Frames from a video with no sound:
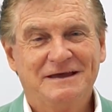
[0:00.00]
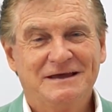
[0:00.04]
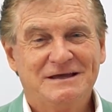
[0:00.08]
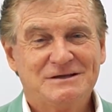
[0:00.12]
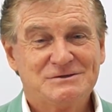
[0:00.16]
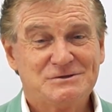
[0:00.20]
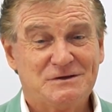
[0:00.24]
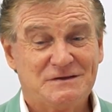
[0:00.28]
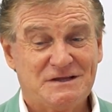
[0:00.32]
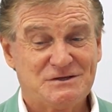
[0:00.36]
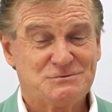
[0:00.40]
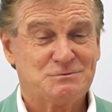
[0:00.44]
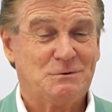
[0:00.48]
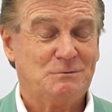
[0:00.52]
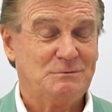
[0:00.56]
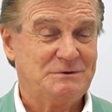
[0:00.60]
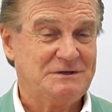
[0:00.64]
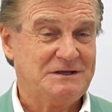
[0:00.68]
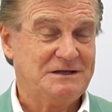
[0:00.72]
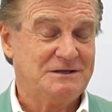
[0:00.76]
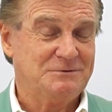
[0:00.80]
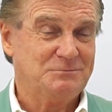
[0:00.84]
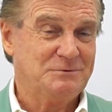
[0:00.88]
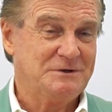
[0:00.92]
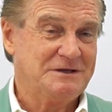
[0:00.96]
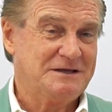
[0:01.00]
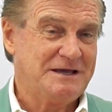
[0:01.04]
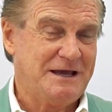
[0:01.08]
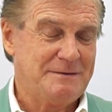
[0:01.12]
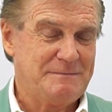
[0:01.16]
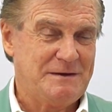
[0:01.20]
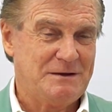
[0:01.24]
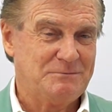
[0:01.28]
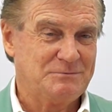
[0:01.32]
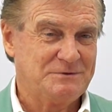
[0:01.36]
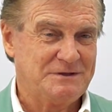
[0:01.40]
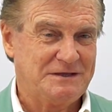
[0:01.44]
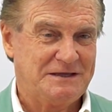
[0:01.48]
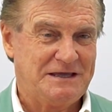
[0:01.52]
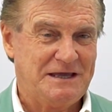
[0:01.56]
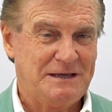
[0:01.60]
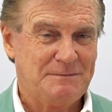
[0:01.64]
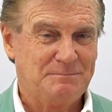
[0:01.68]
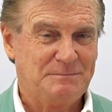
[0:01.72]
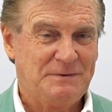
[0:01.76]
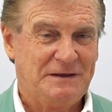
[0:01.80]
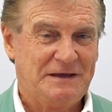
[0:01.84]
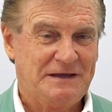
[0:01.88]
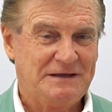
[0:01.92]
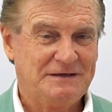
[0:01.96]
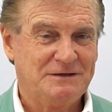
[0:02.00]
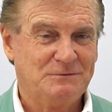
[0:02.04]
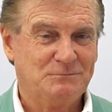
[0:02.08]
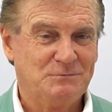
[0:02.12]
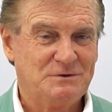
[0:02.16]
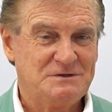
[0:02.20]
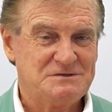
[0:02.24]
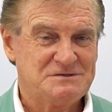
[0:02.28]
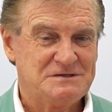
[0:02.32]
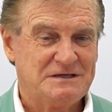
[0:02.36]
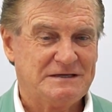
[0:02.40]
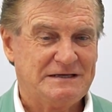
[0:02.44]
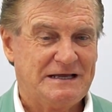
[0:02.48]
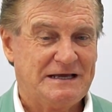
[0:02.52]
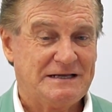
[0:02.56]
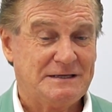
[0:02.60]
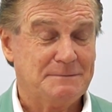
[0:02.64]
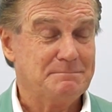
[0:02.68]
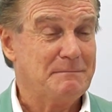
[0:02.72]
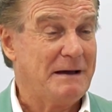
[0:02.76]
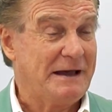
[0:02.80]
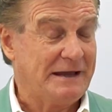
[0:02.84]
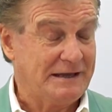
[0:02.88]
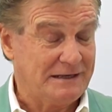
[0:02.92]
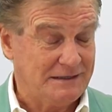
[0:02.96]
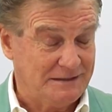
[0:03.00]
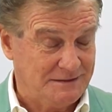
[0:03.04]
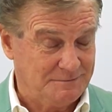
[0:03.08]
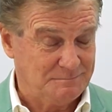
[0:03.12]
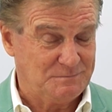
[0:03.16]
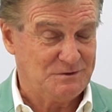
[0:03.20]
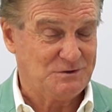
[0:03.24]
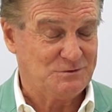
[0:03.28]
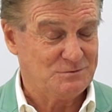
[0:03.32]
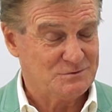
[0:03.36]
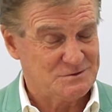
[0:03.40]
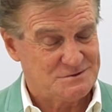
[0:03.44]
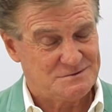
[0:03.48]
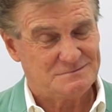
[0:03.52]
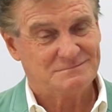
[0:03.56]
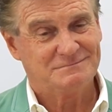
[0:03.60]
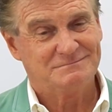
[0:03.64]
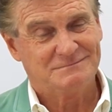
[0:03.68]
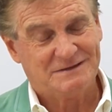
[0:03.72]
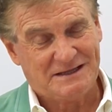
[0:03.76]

So that's what we did. We came out with a campaign and we sent out a mailer because